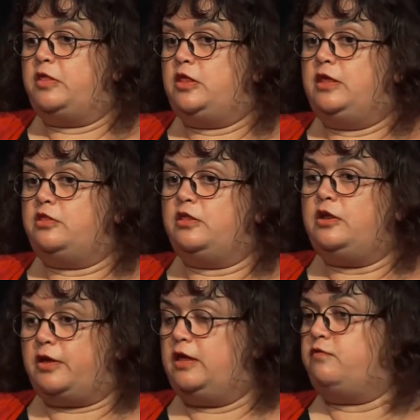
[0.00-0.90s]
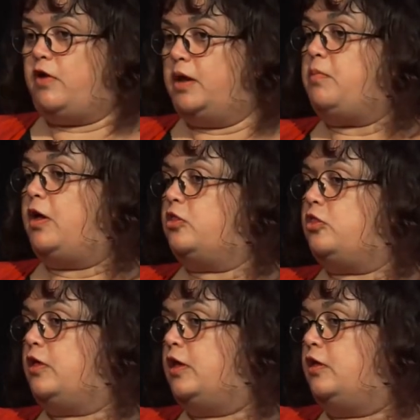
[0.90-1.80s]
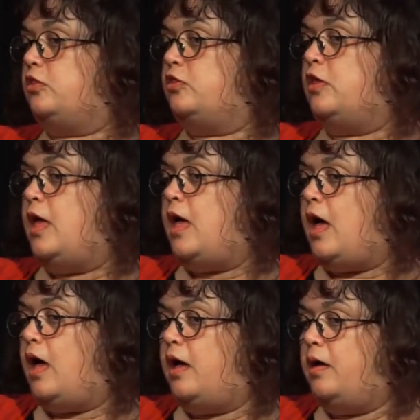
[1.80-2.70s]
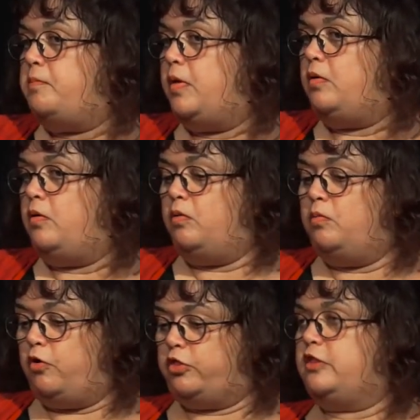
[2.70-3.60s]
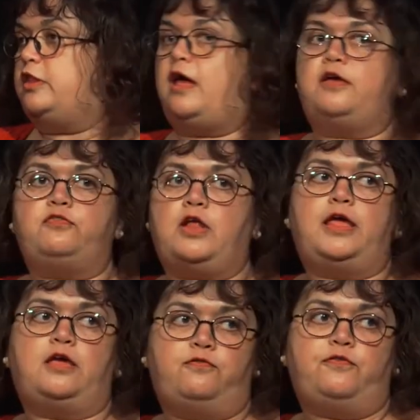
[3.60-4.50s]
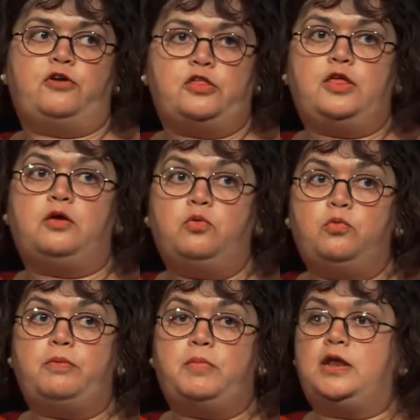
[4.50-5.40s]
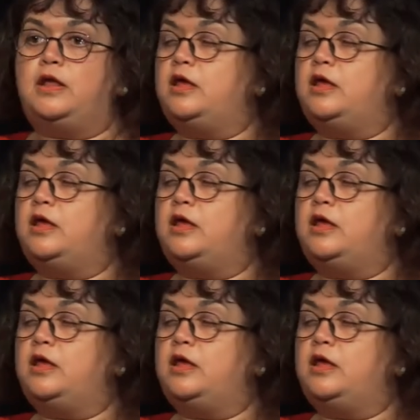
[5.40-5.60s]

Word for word: she's looking very much at um, what is life like for a single woman